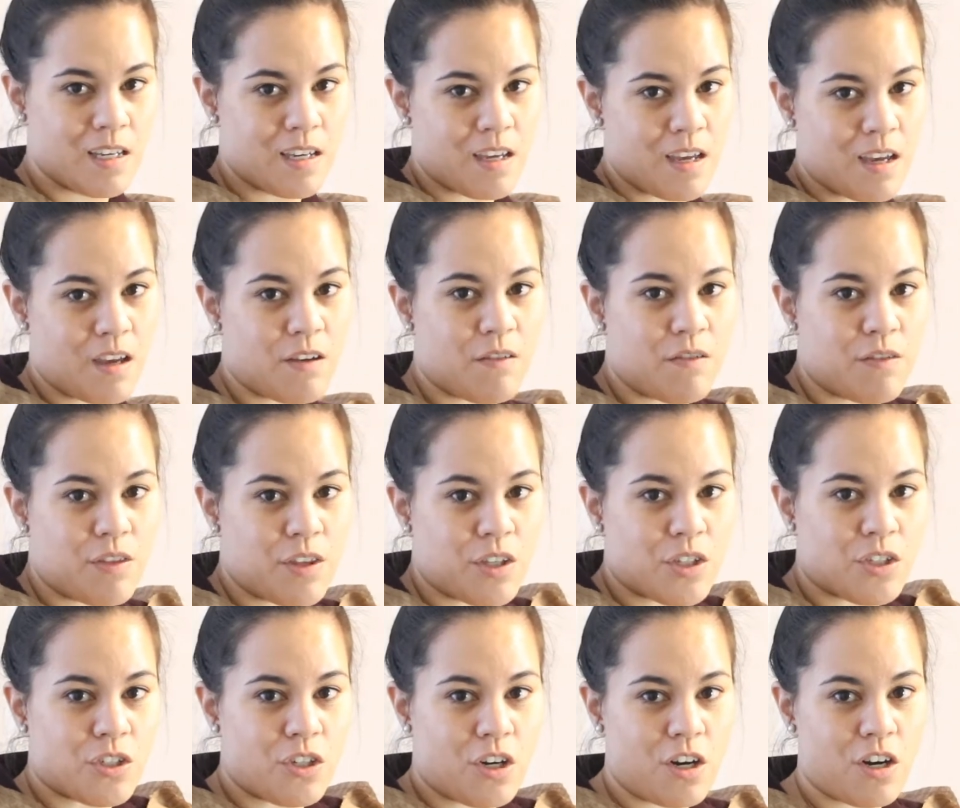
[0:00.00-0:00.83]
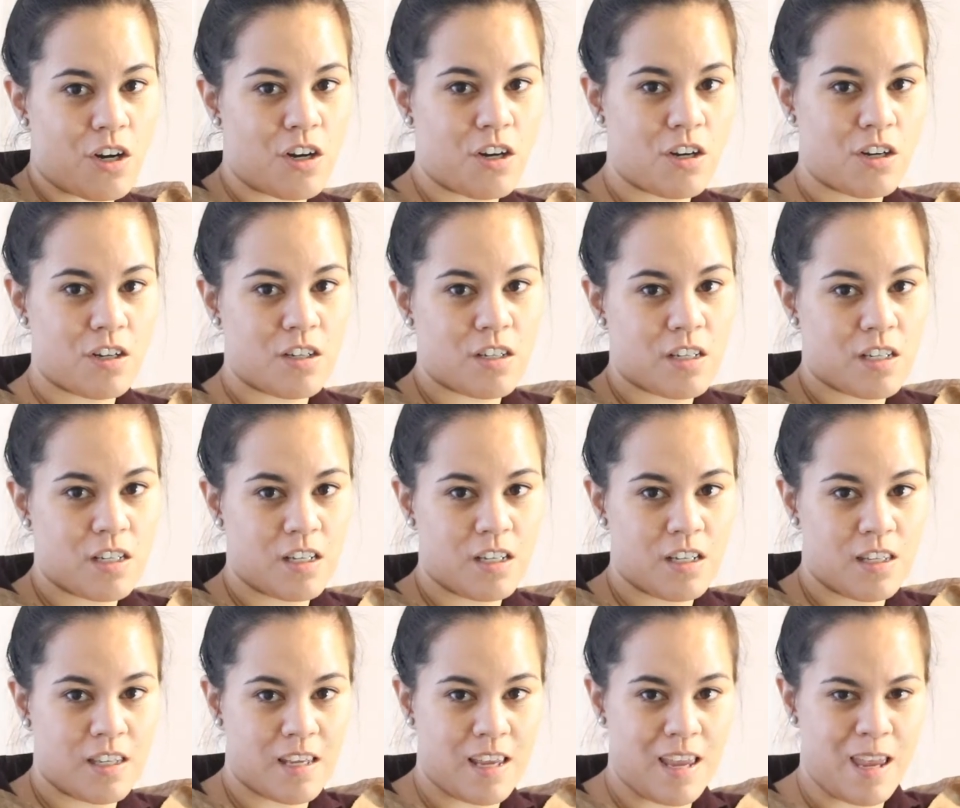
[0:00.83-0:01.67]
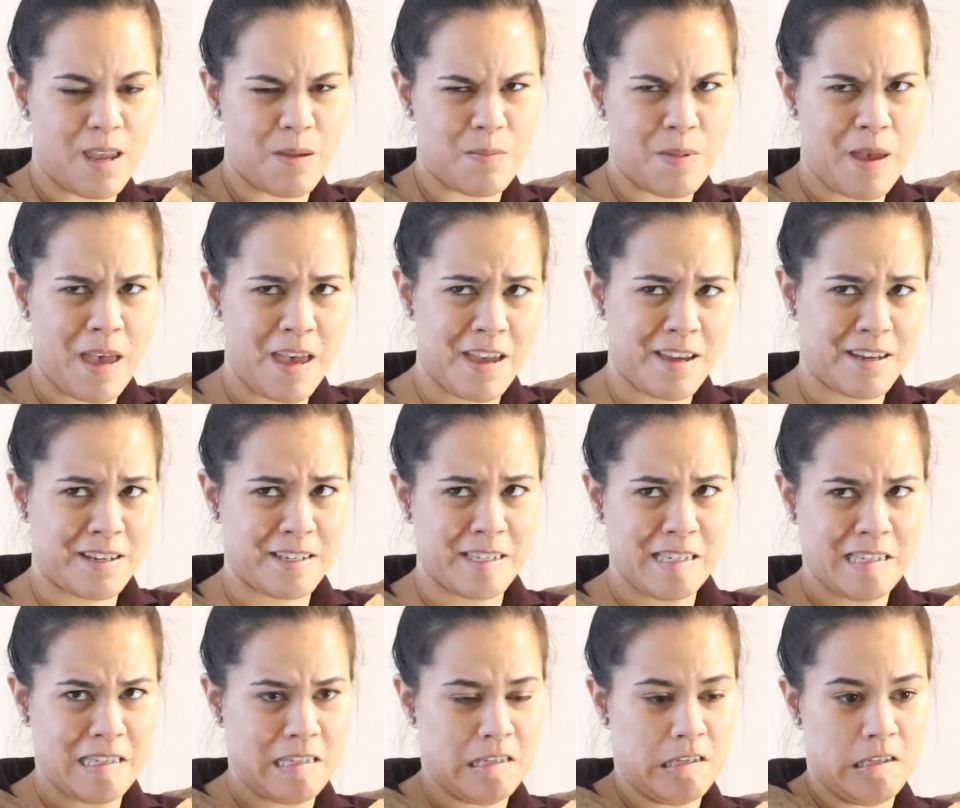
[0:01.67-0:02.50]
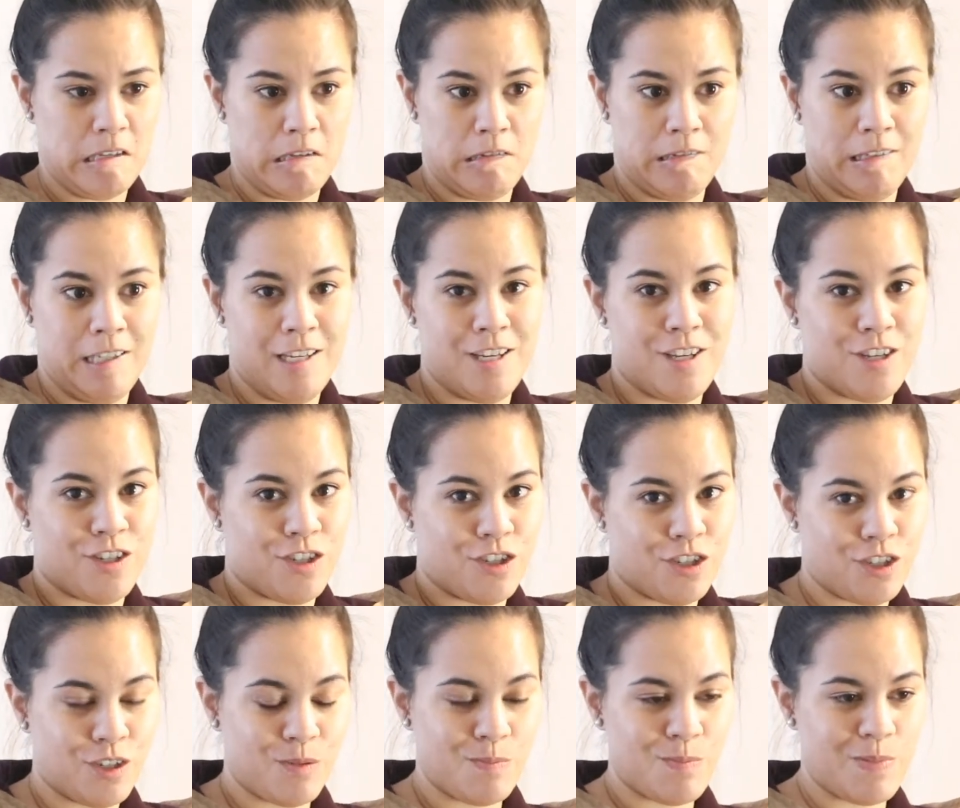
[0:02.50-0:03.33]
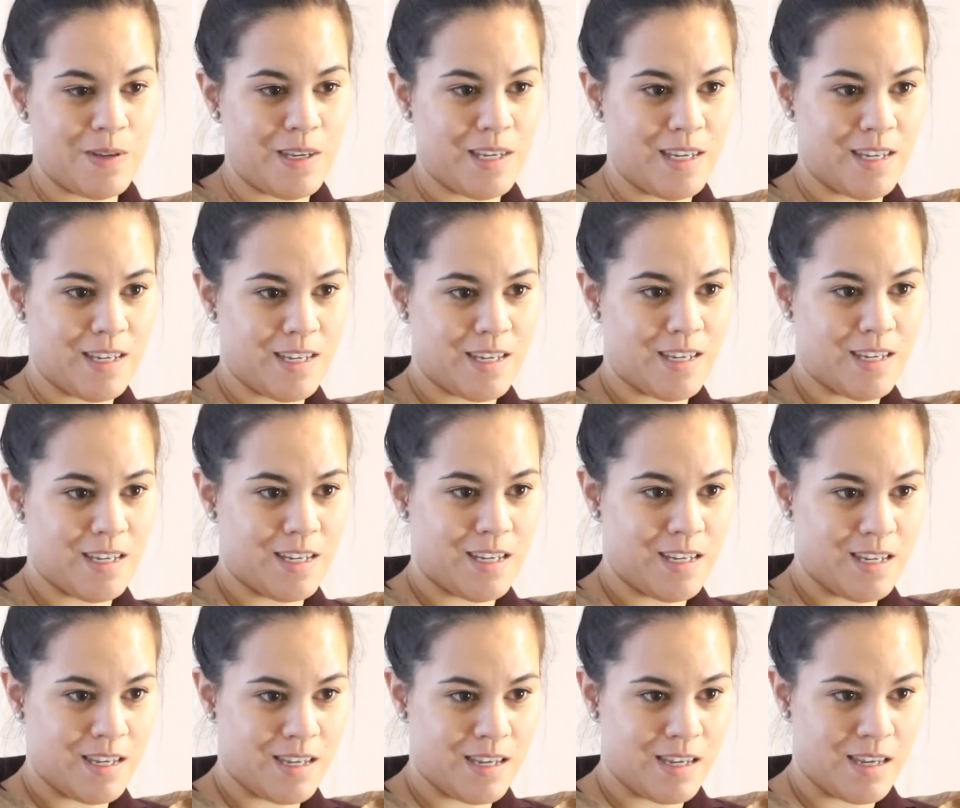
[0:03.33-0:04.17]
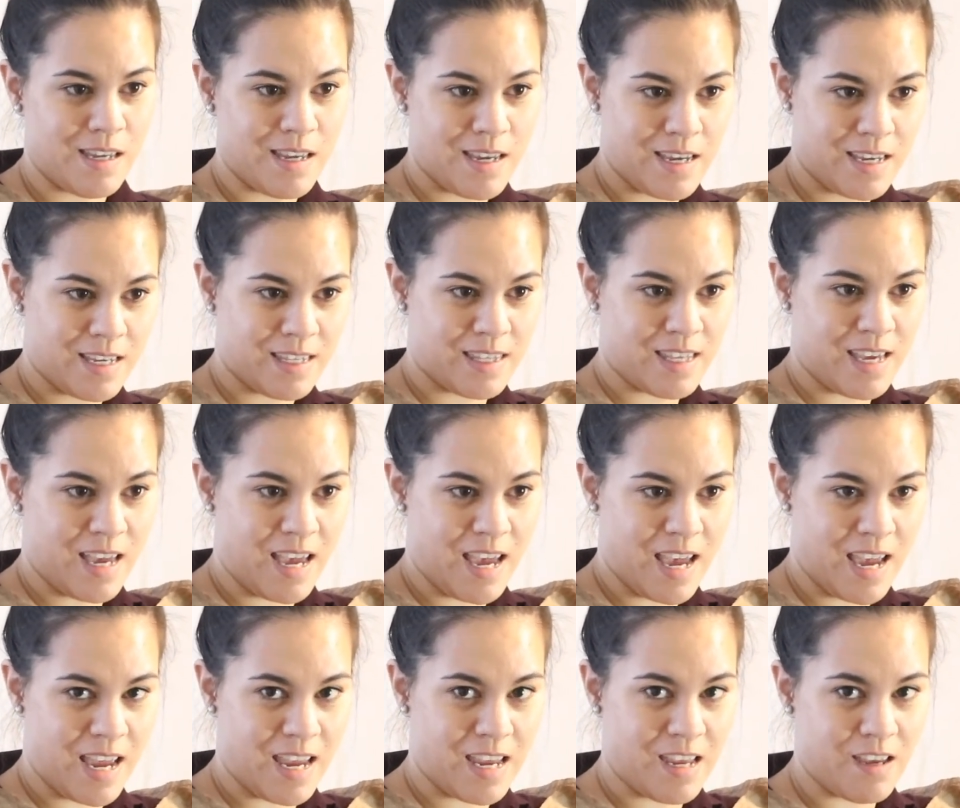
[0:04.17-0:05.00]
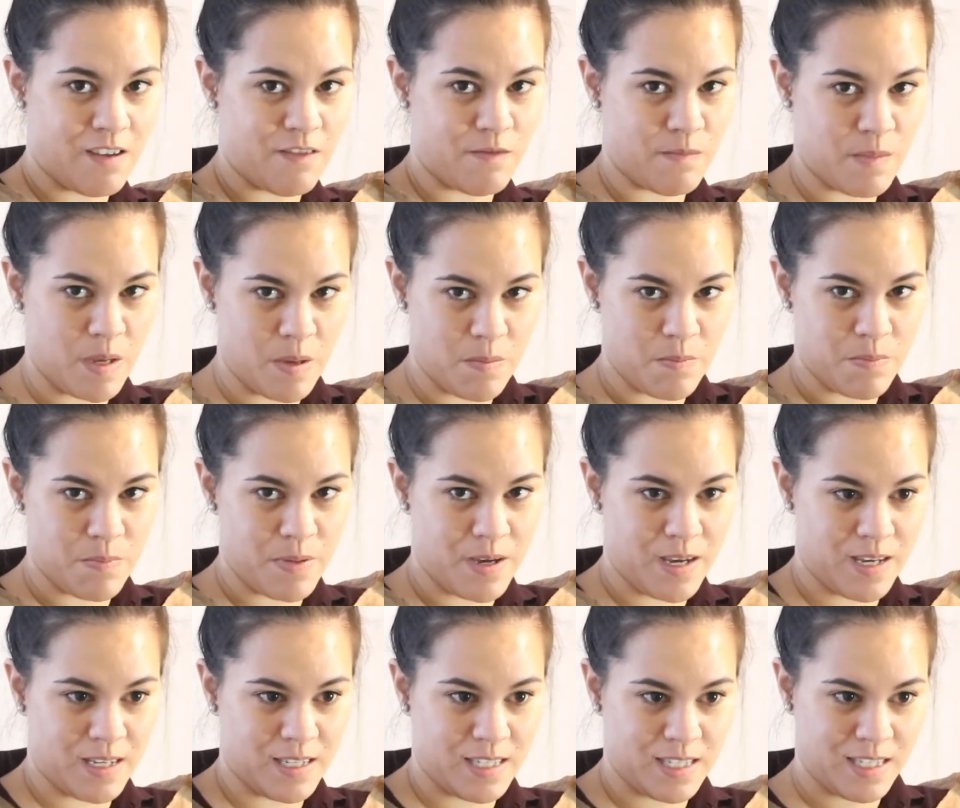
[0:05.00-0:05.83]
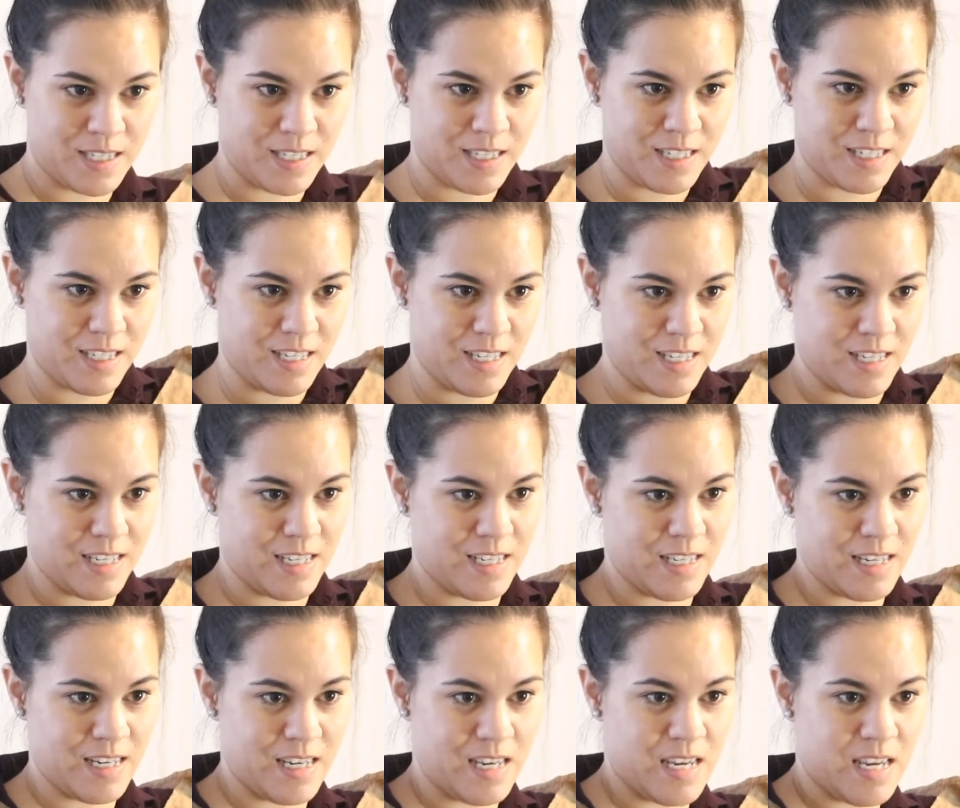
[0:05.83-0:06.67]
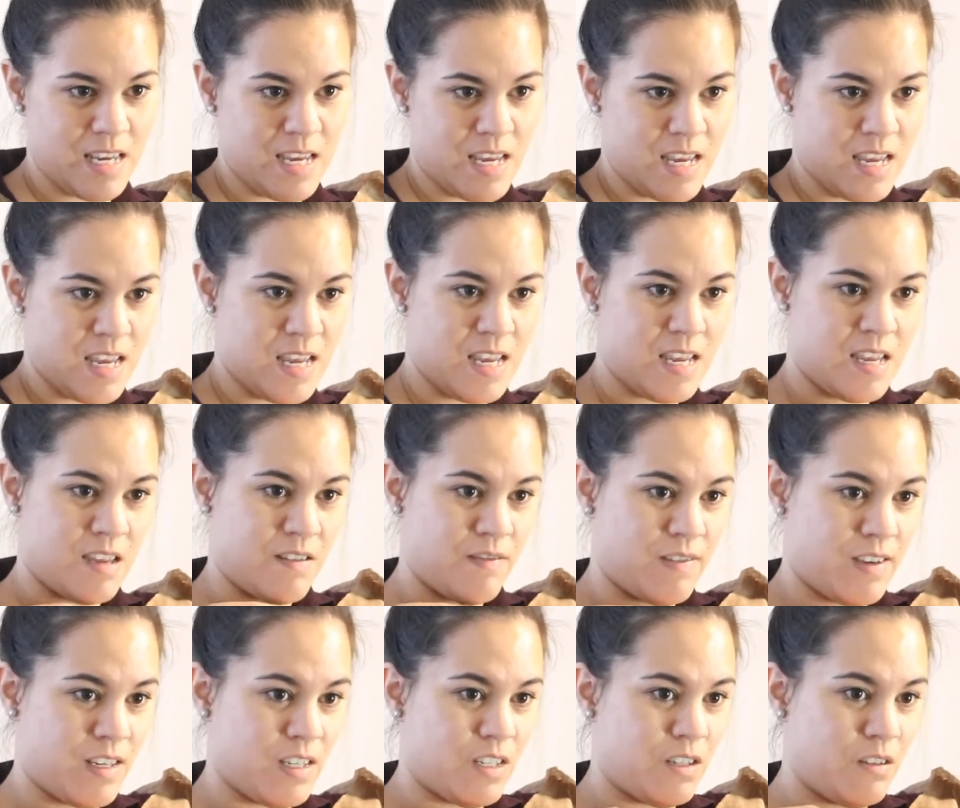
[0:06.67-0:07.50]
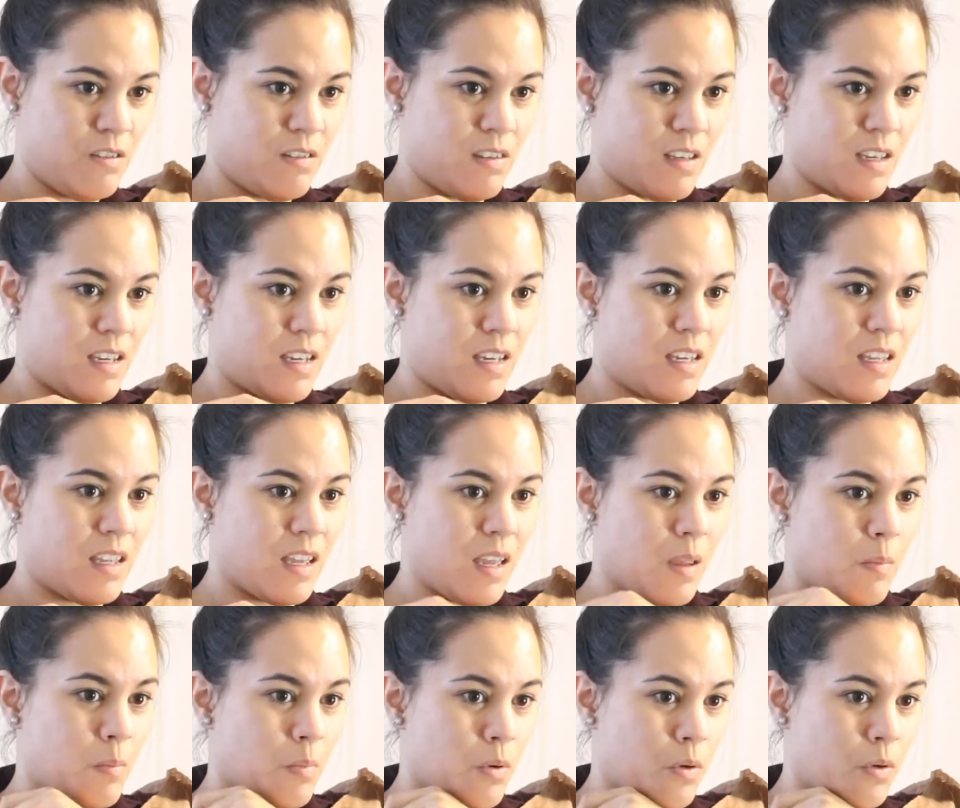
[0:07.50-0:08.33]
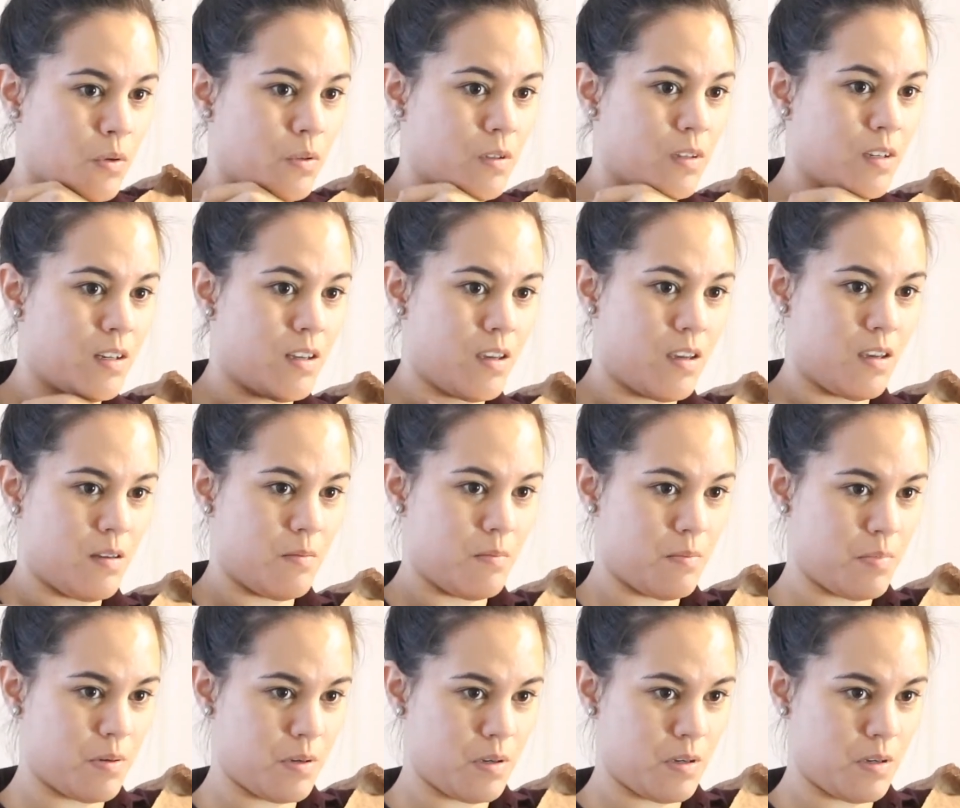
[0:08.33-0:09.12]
of the dart, the apex, should be at the height of my bust, and if I do that, I pull it up